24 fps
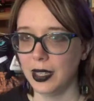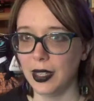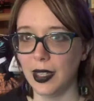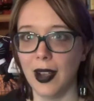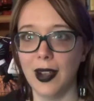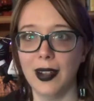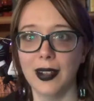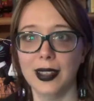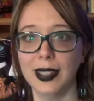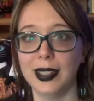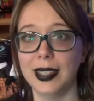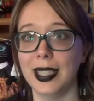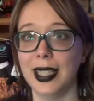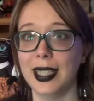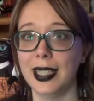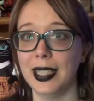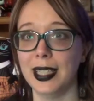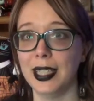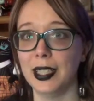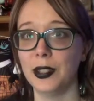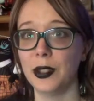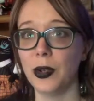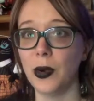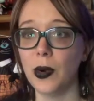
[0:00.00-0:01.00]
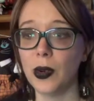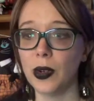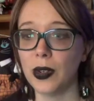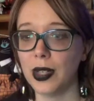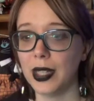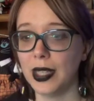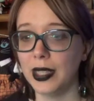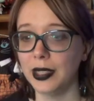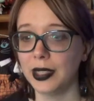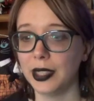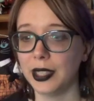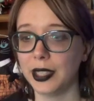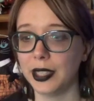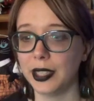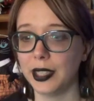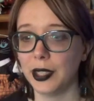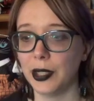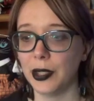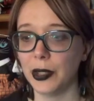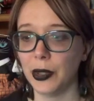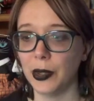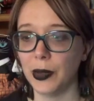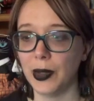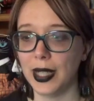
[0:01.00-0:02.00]
young Danny Torrance,
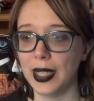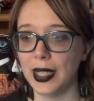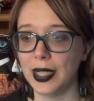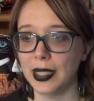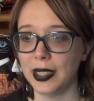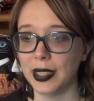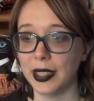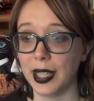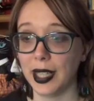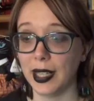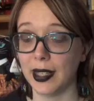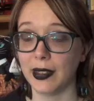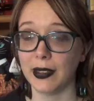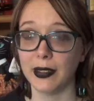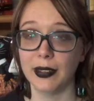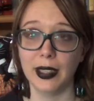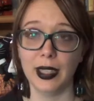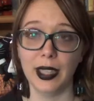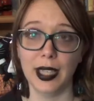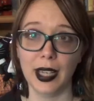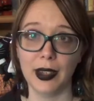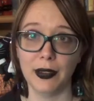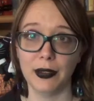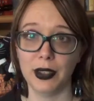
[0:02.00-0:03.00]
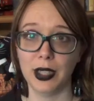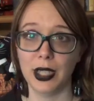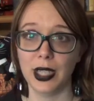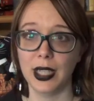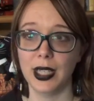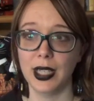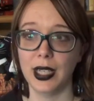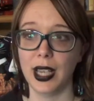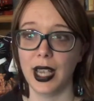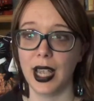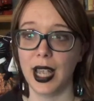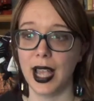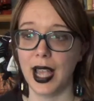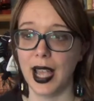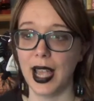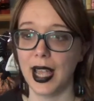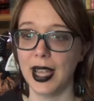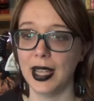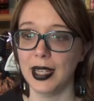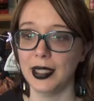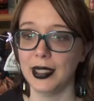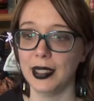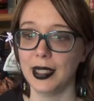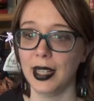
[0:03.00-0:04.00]
who is psychically gifted,
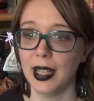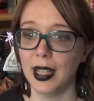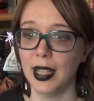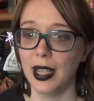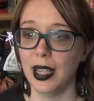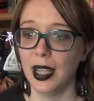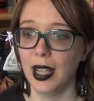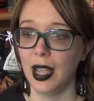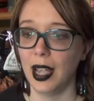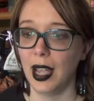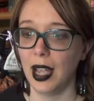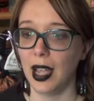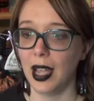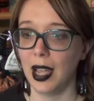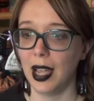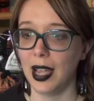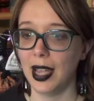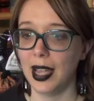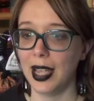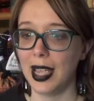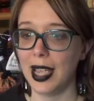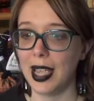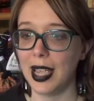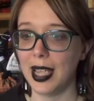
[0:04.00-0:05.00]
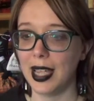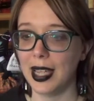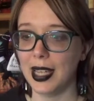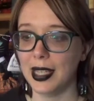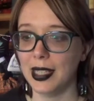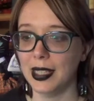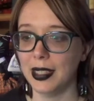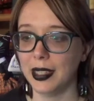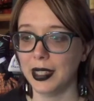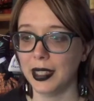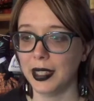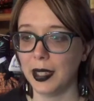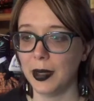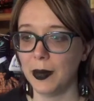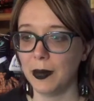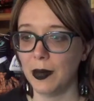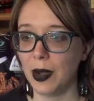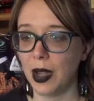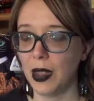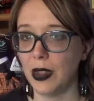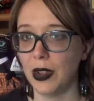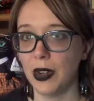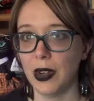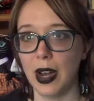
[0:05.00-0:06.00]
and his
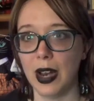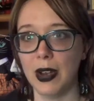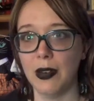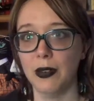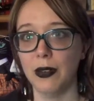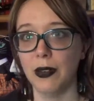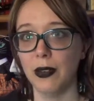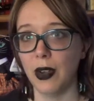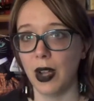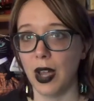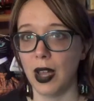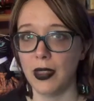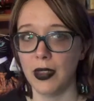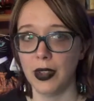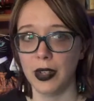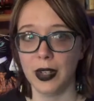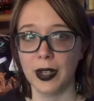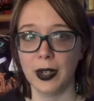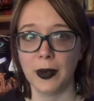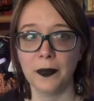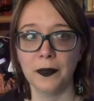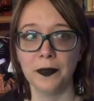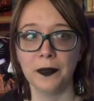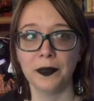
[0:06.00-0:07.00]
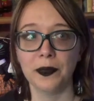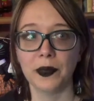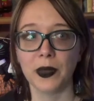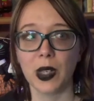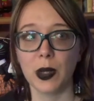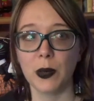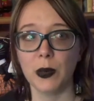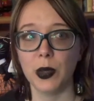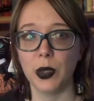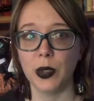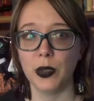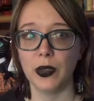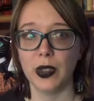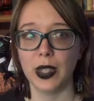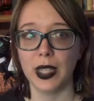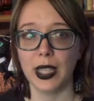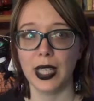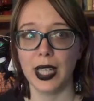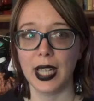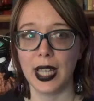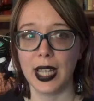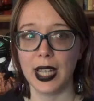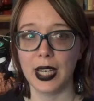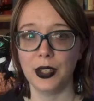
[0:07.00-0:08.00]
mother and father
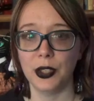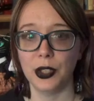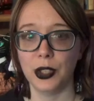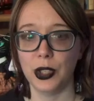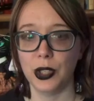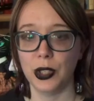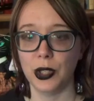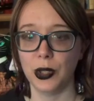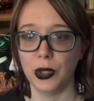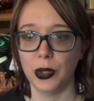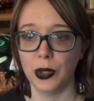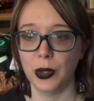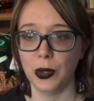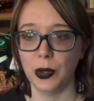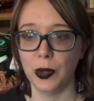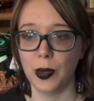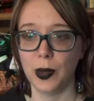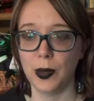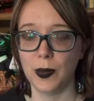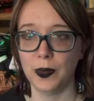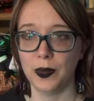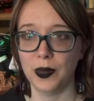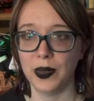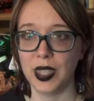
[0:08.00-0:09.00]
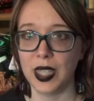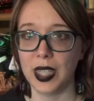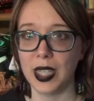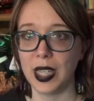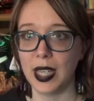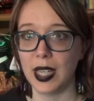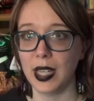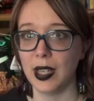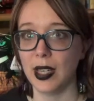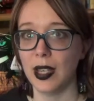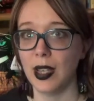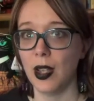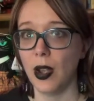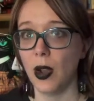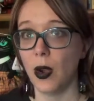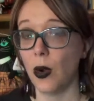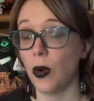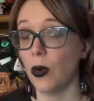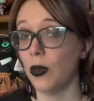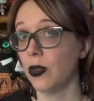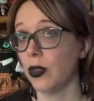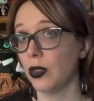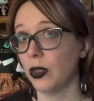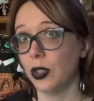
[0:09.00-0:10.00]
moving into the
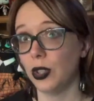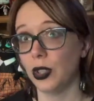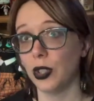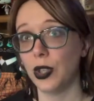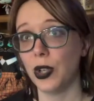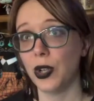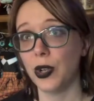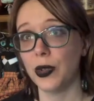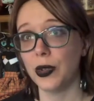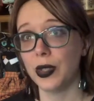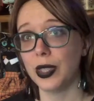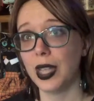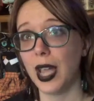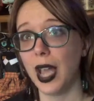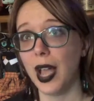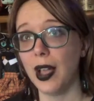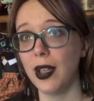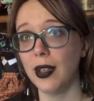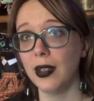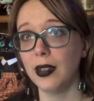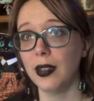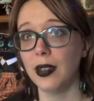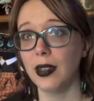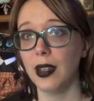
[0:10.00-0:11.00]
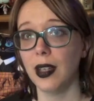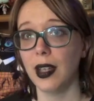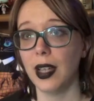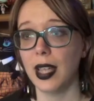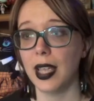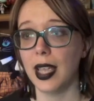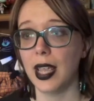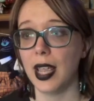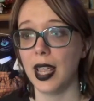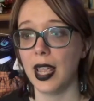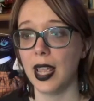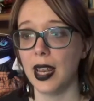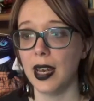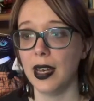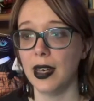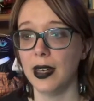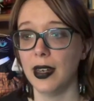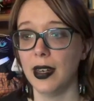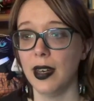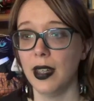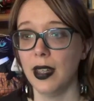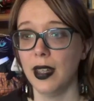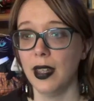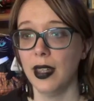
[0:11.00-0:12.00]
Overlook Hotel
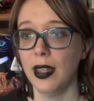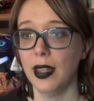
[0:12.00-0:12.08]
in